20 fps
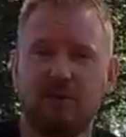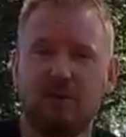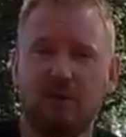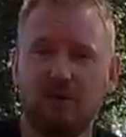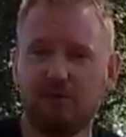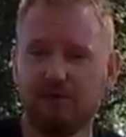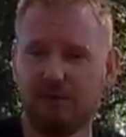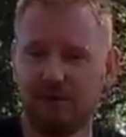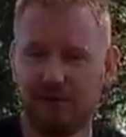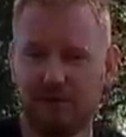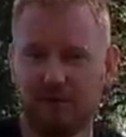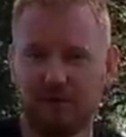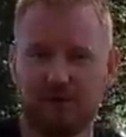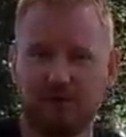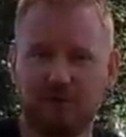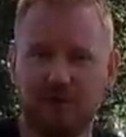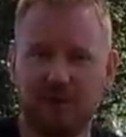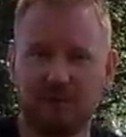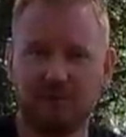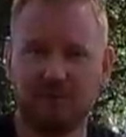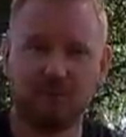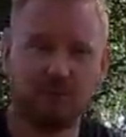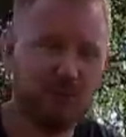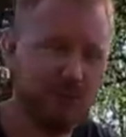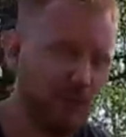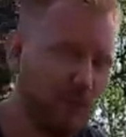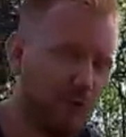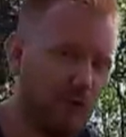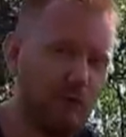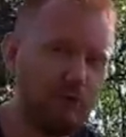after the lockdowns and
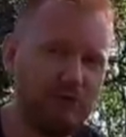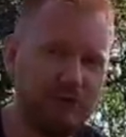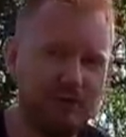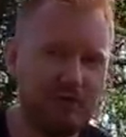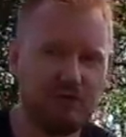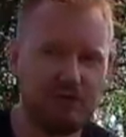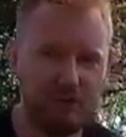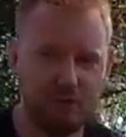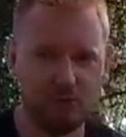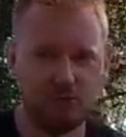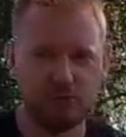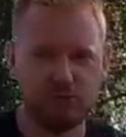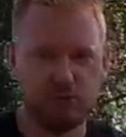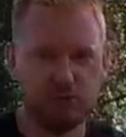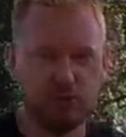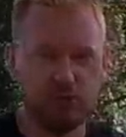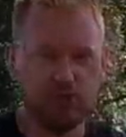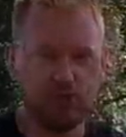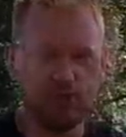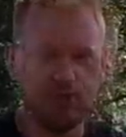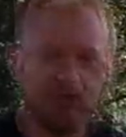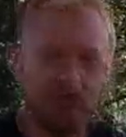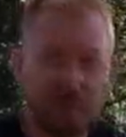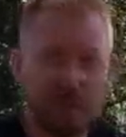with all of these new rules.